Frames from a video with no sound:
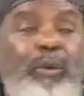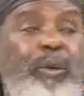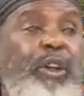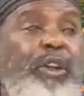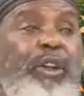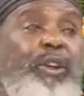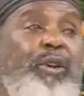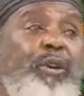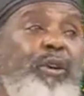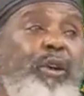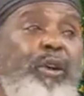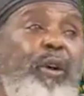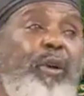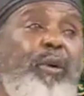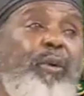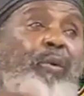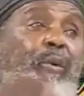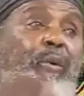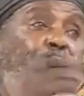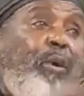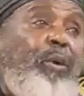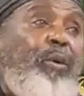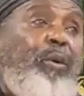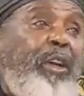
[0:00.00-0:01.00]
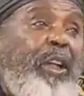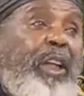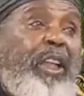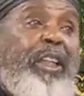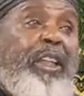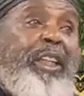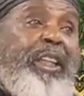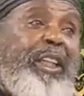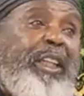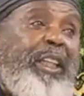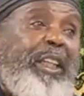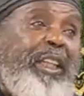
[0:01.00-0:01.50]
you don't want
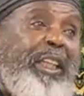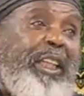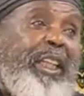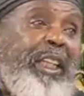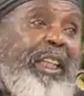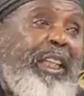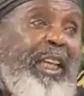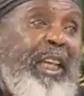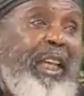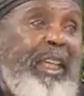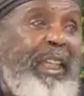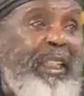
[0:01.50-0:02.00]
nothing that they got,